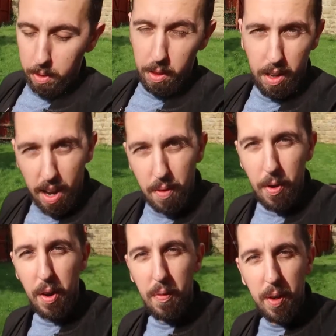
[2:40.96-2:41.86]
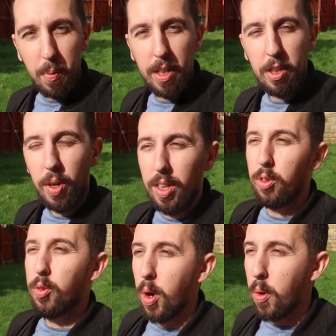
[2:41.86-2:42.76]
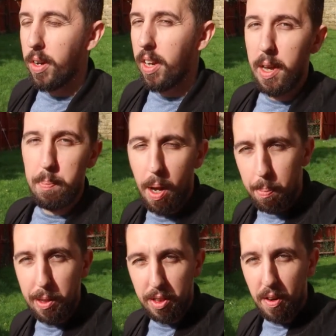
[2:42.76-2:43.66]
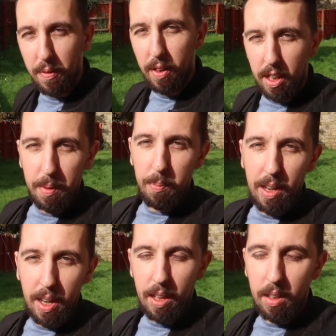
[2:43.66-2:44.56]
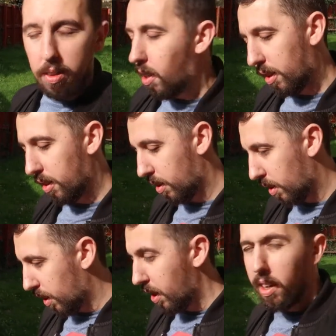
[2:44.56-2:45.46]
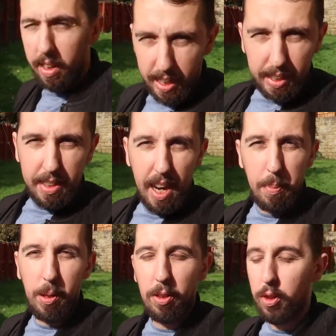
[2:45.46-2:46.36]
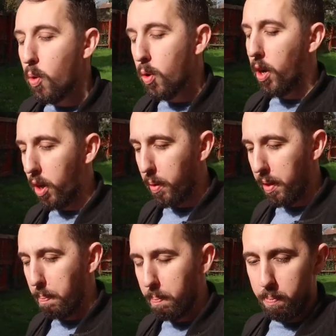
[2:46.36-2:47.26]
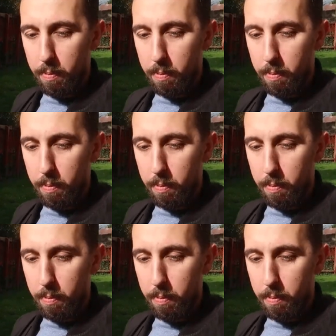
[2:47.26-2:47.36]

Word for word: The cat ran off when I went to try and stroke it. Pippa's not feeling well. Kids and animals. Who'd work with them?